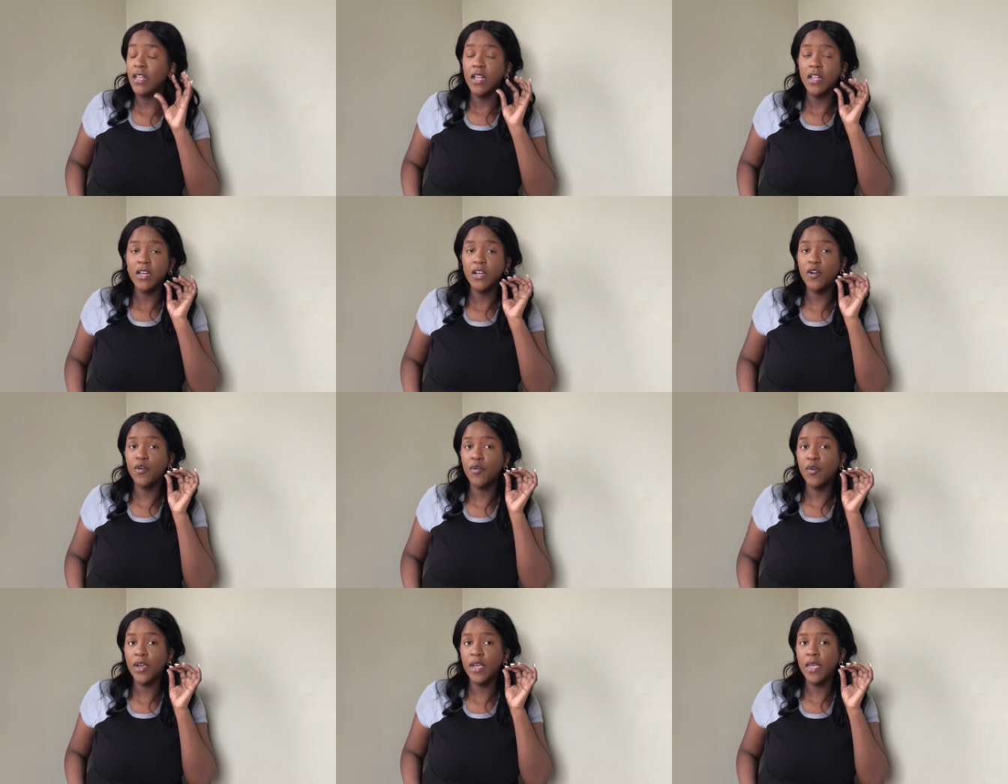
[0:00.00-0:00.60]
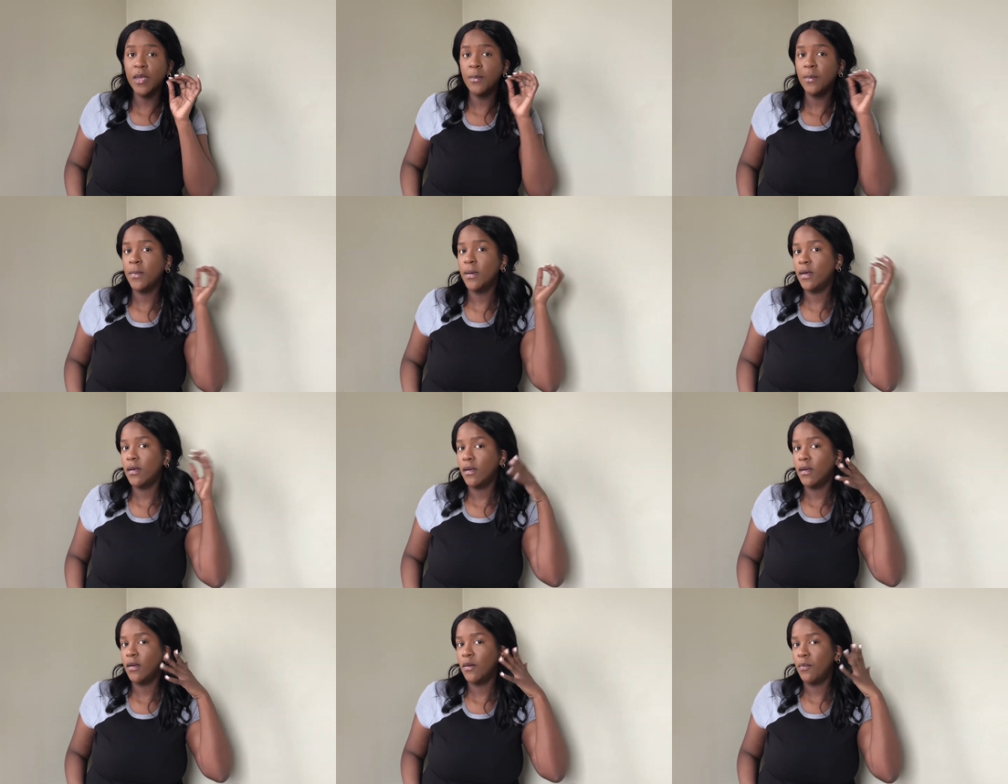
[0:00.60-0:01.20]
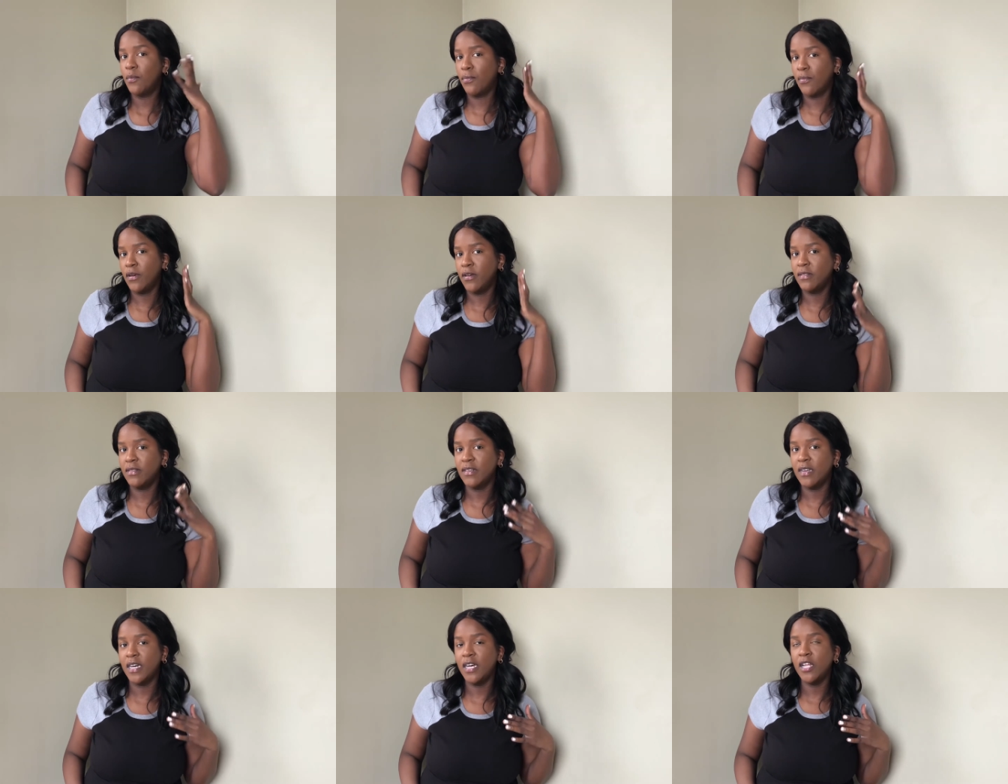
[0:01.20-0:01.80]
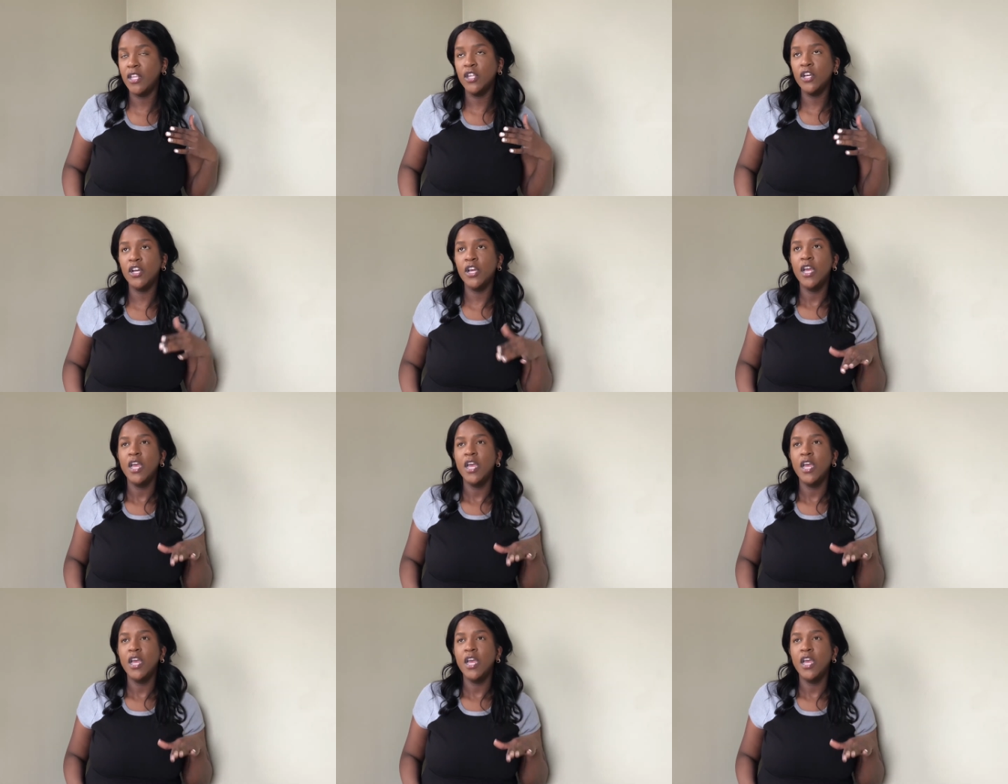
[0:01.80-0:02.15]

cream bronzing color.